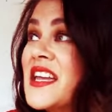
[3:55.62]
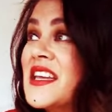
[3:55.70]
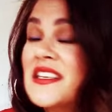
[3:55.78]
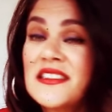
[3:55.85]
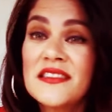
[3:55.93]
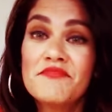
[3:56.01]

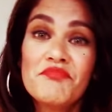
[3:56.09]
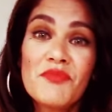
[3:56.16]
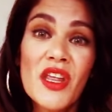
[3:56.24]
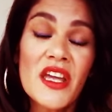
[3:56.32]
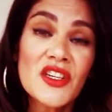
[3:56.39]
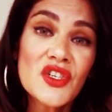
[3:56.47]
is
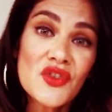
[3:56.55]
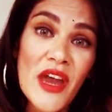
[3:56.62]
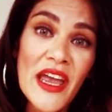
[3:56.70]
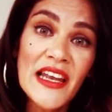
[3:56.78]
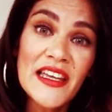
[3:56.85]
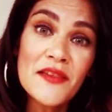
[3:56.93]

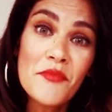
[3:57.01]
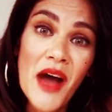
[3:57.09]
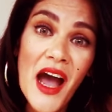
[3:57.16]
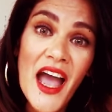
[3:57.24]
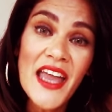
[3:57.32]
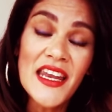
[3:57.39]
Australian
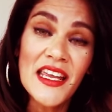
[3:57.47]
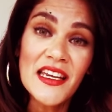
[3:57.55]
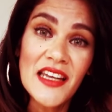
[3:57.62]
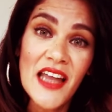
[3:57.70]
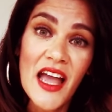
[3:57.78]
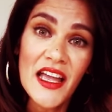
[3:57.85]

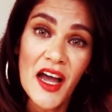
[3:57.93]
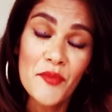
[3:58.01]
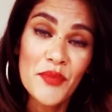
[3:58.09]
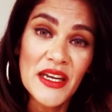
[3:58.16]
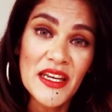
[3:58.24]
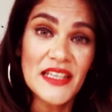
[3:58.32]
mining
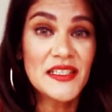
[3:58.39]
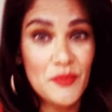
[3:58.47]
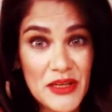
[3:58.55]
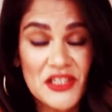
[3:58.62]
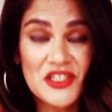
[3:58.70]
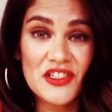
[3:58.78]
companies,
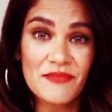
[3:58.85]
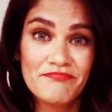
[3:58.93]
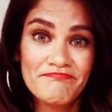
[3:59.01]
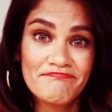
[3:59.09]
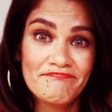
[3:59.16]
bitch.